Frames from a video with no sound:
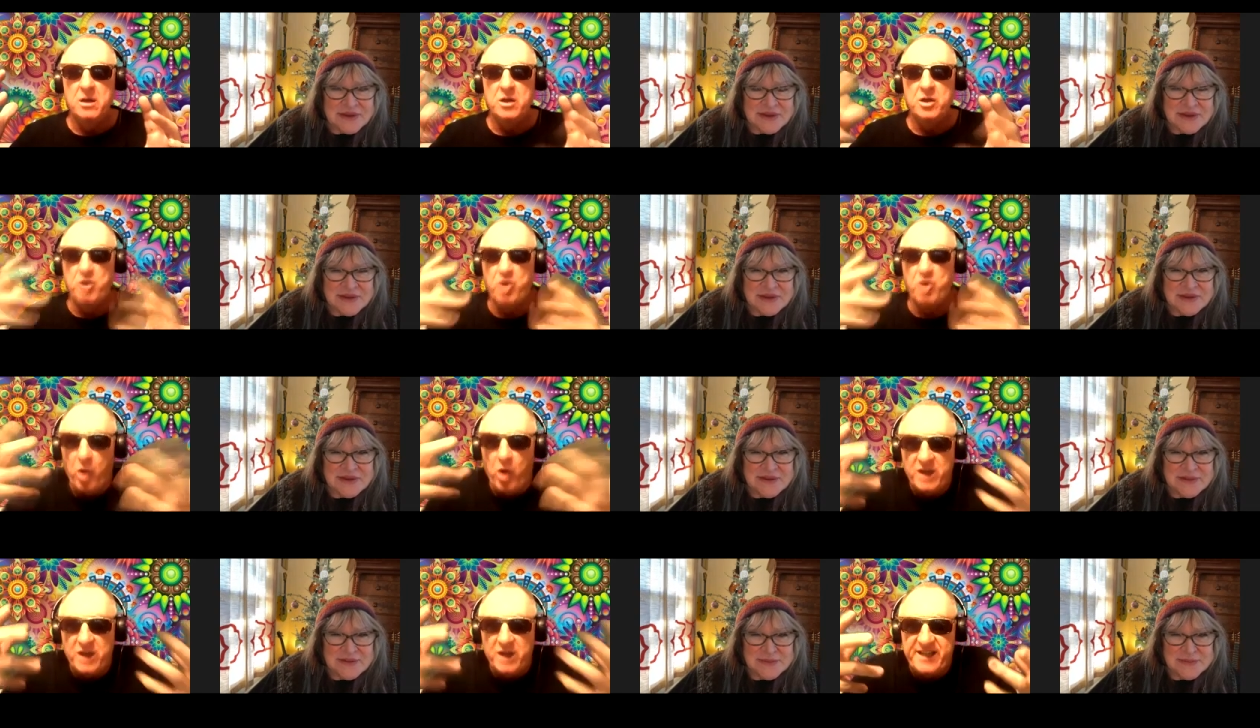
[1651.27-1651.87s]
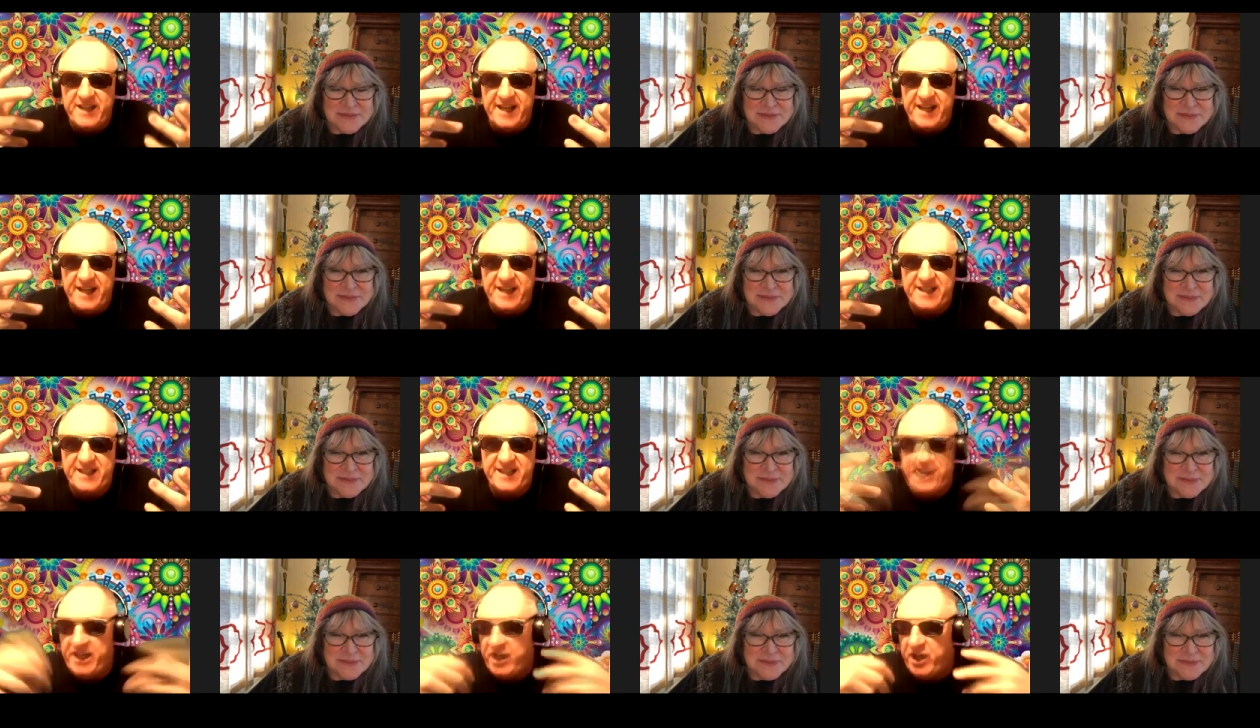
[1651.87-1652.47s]
Speaker 1: your
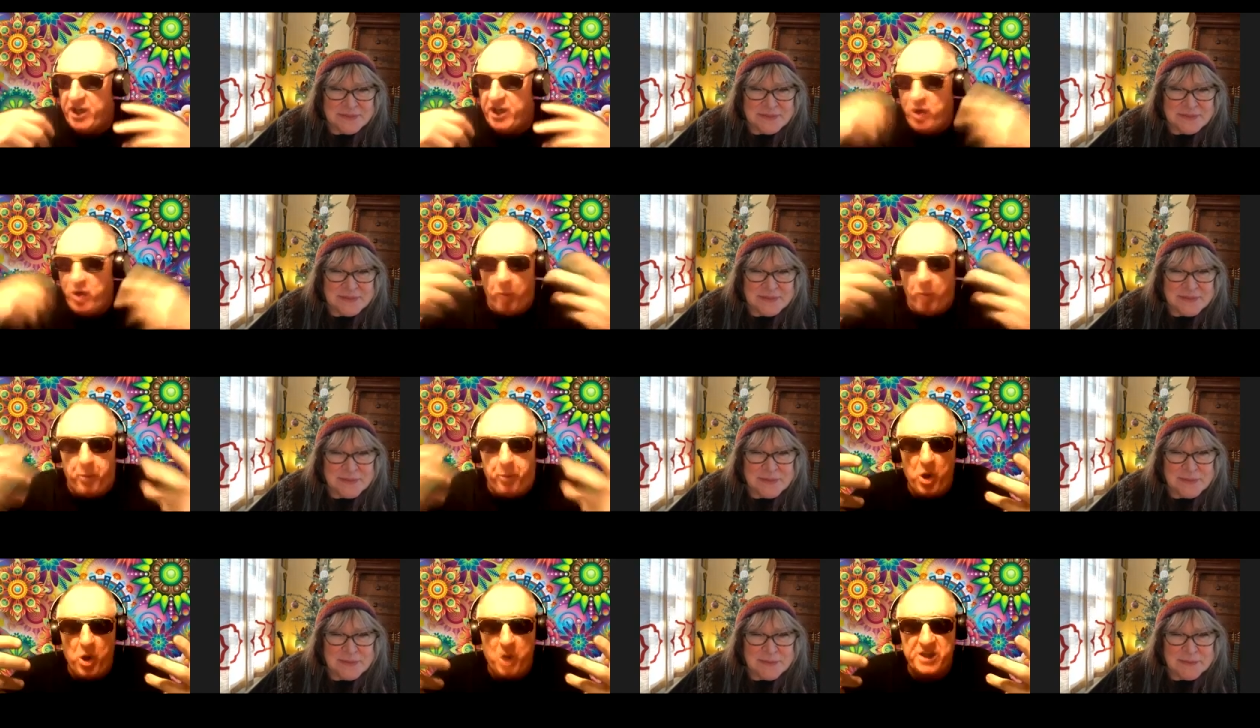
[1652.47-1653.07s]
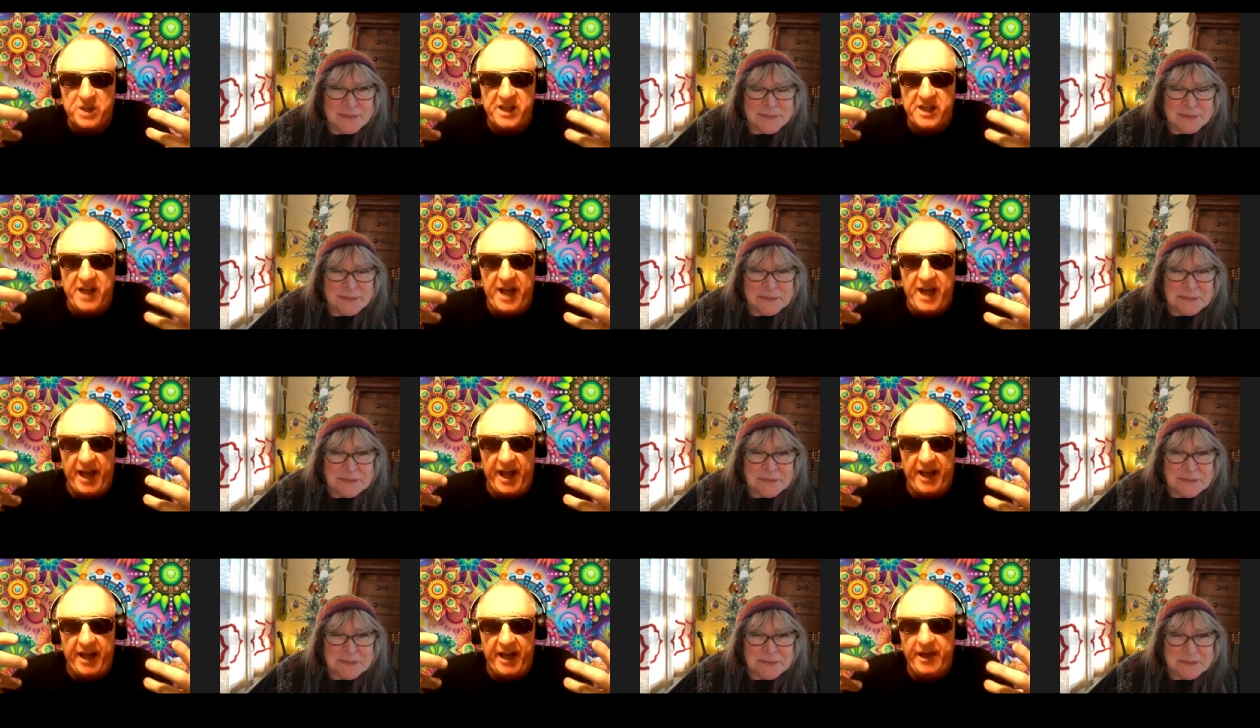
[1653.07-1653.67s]
identity and your
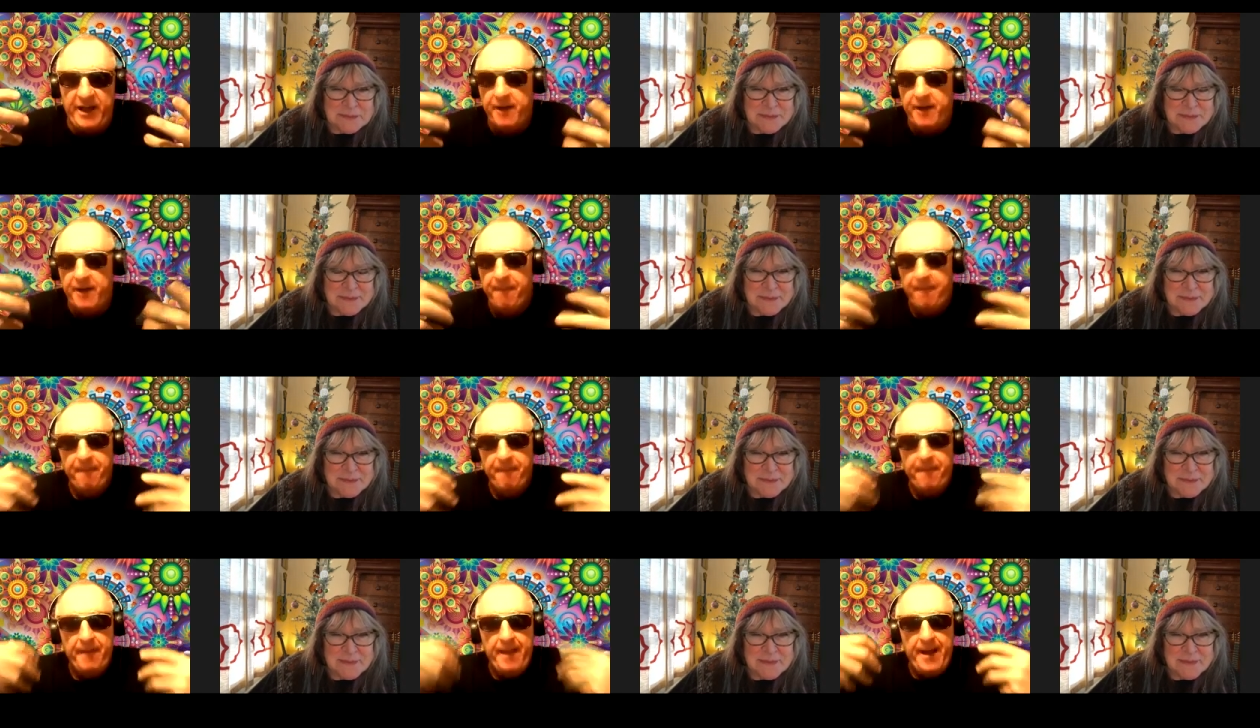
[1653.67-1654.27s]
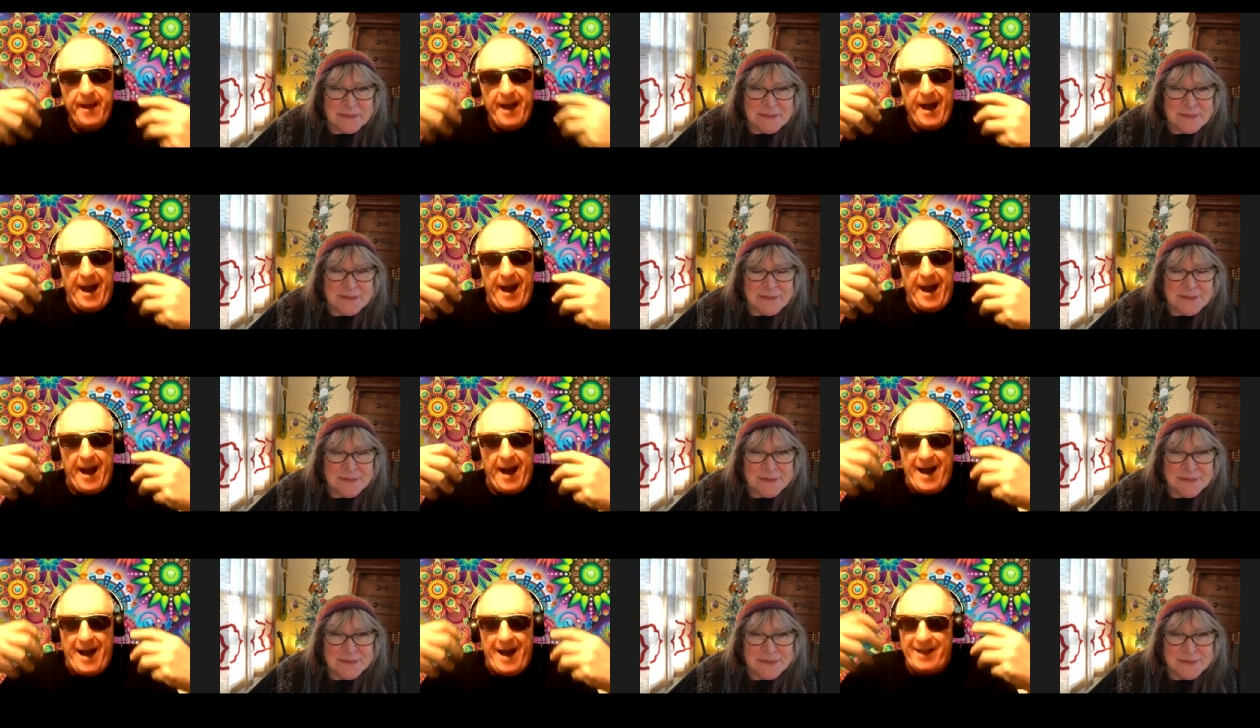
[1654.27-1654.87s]
personality.
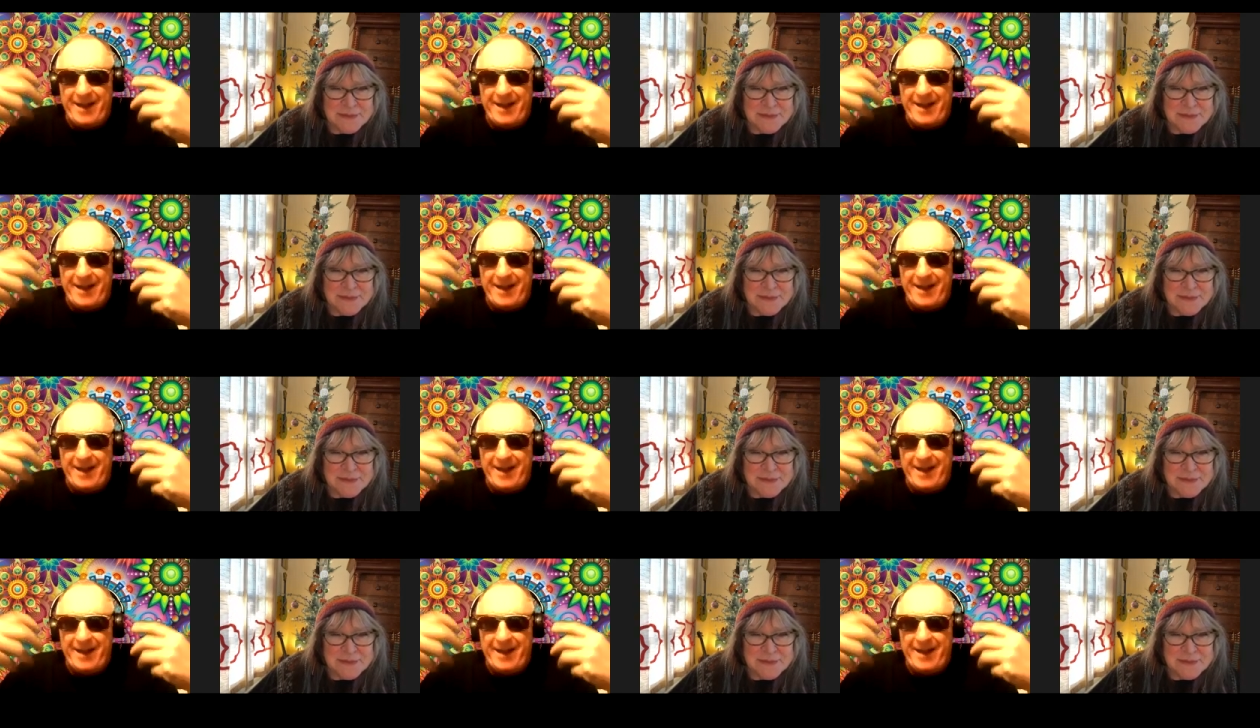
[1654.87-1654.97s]
And at